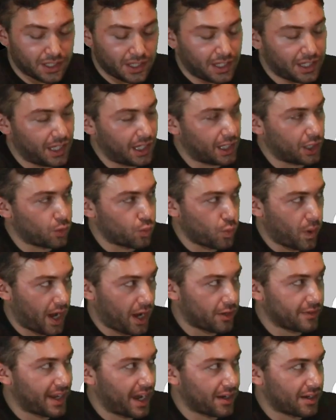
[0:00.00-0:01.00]
He can
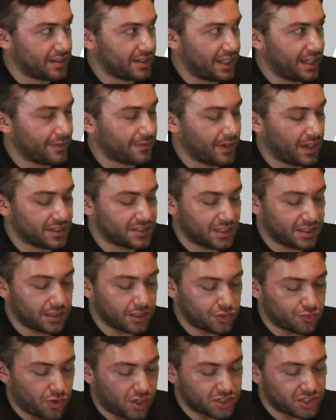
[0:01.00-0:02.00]
wear down a defense, and
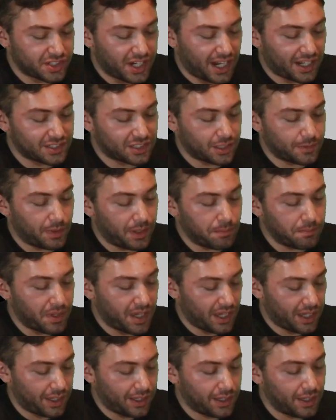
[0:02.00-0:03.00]
this rush attack is going to be
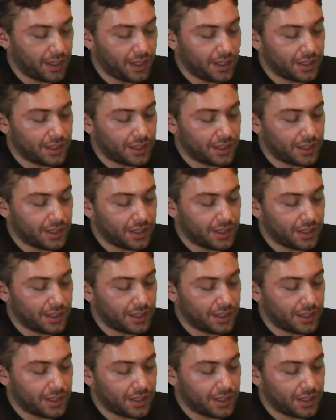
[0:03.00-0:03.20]
big.